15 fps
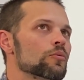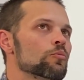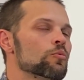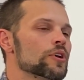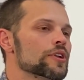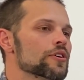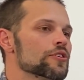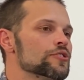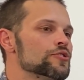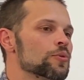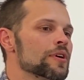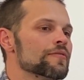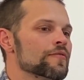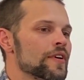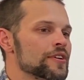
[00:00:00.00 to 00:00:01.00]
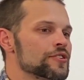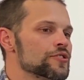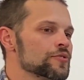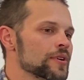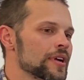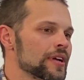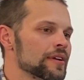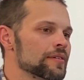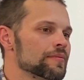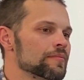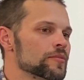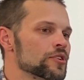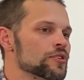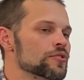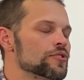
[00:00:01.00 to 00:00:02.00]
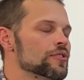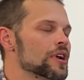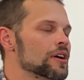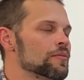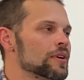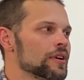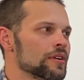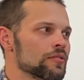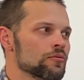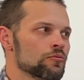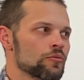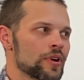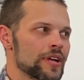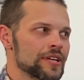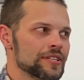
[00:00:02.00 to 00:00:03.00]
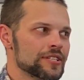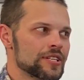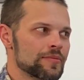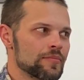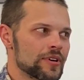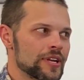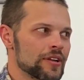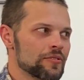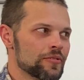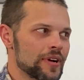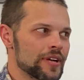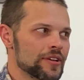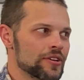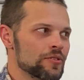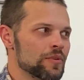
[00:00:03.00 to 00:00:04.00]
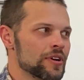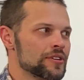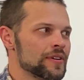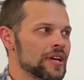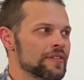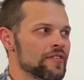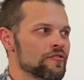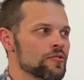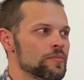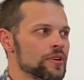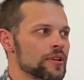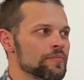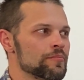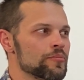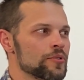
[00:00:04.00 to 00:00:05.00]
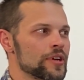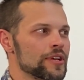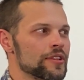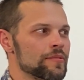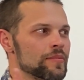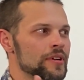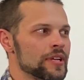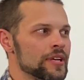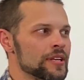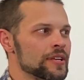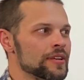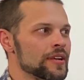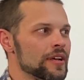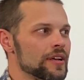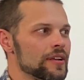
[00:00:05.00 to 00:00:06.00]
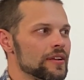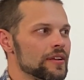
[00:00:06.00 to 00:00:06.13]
when you're joint venturing, you do not want to raise the money, right? You want to have everybody bring the money in.